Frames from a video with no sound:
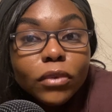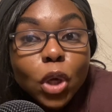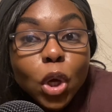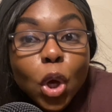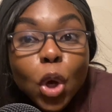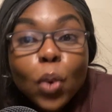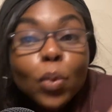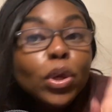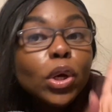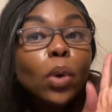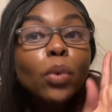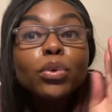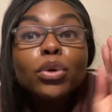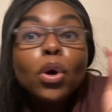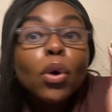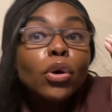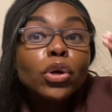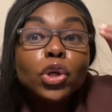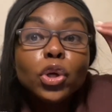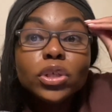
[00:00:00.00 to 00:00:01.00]
We don't
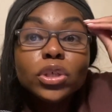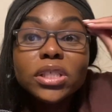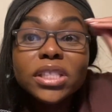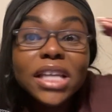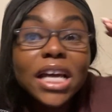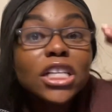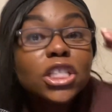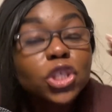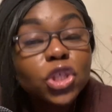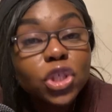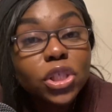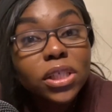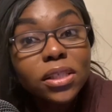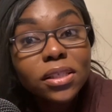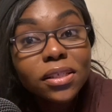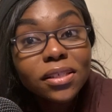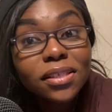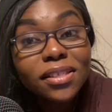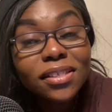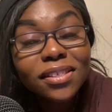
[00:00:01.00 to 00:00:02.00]
know your
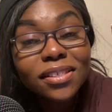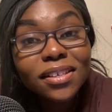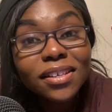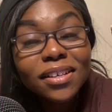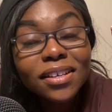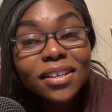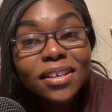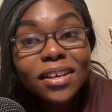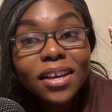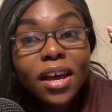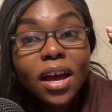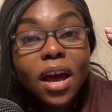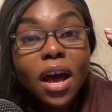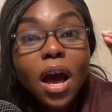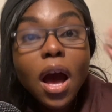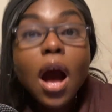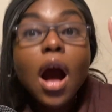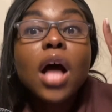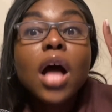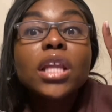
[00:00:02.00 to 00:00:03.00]
intentions
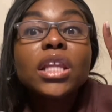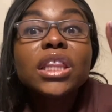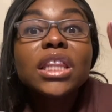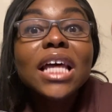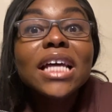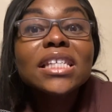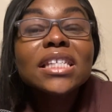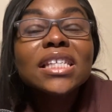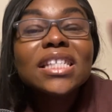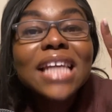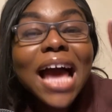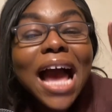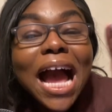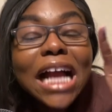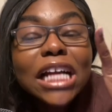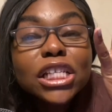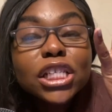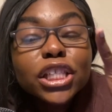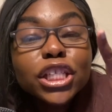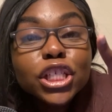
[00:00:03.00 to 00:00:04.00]
unless it's
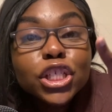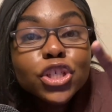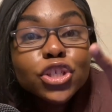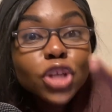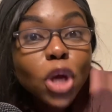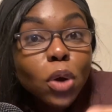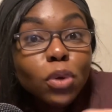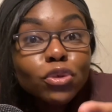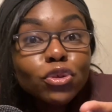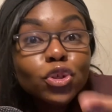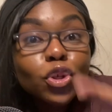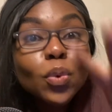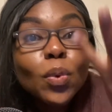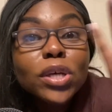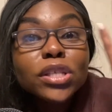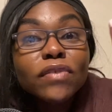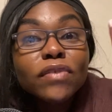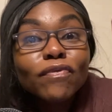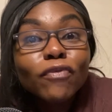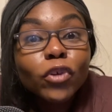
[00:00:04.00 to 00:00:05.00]
actually shown to
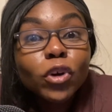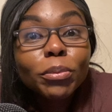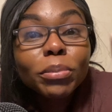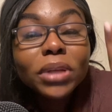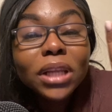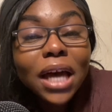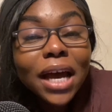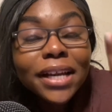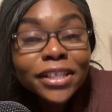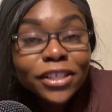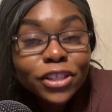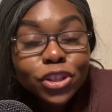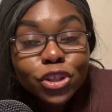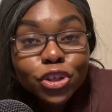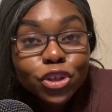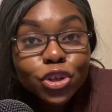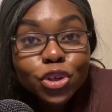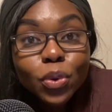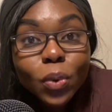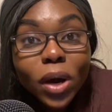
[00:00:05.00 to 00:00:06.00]
us and
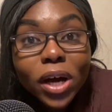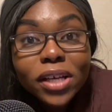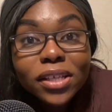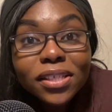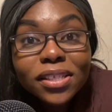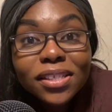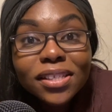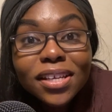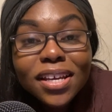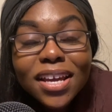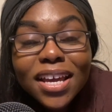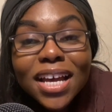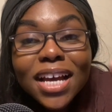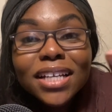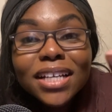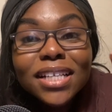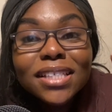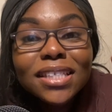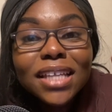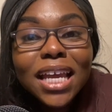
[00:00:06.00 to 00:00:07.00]
verbalized to us.
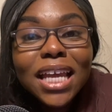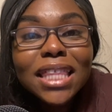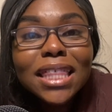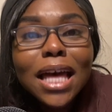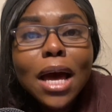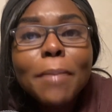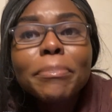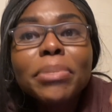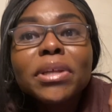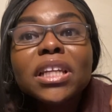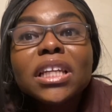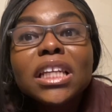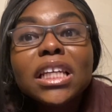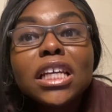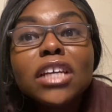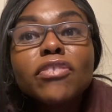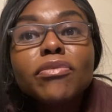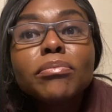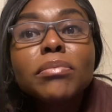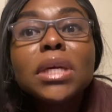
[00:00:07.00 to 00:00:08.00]
To say that,
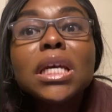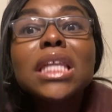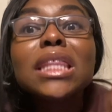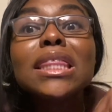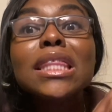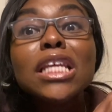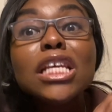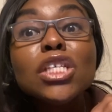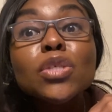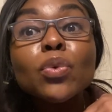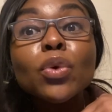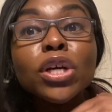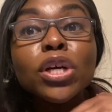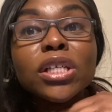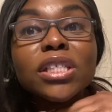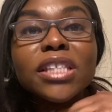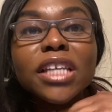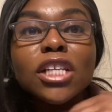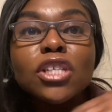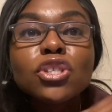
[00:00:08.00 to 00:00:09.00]
believe me, these were
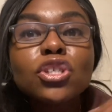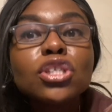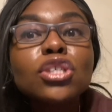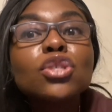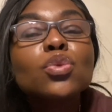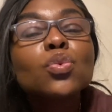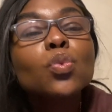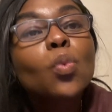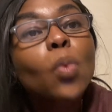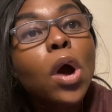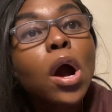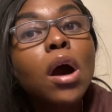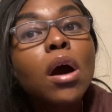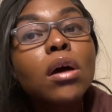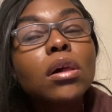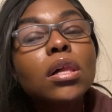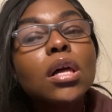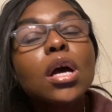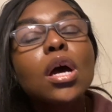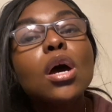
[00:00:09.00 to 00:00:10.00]
intentions,
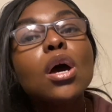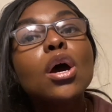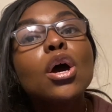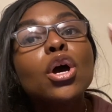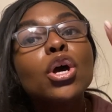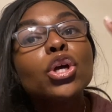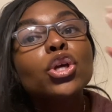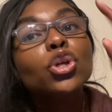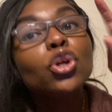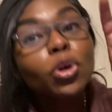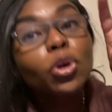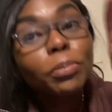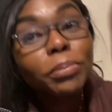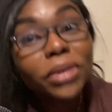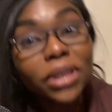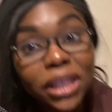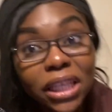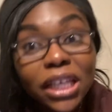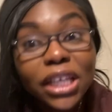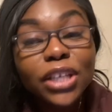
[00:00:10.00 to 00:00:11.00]
well, your
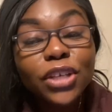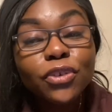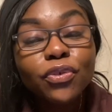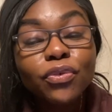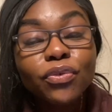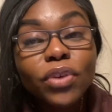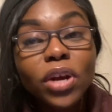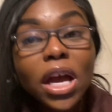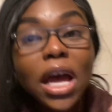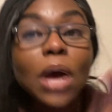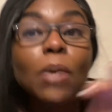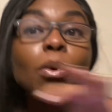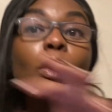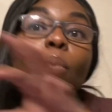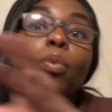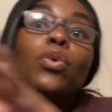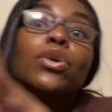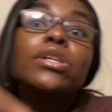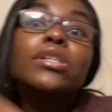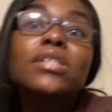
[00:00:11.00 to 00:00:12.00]
belief and
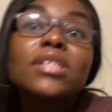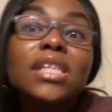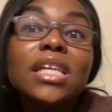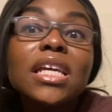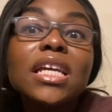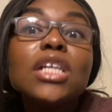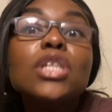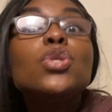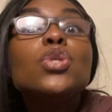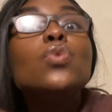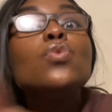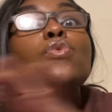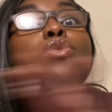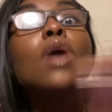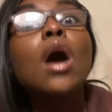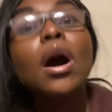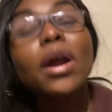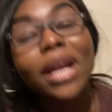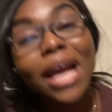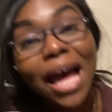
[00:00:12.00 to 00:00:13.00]
what we're seeing do
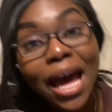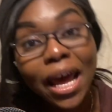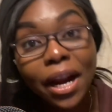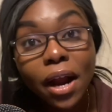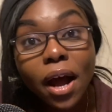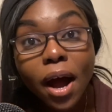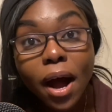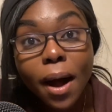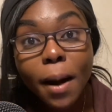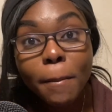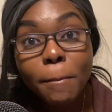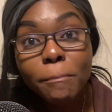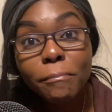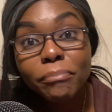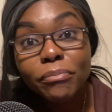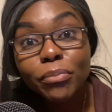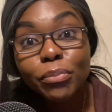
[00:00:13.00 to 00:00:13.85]
not add up.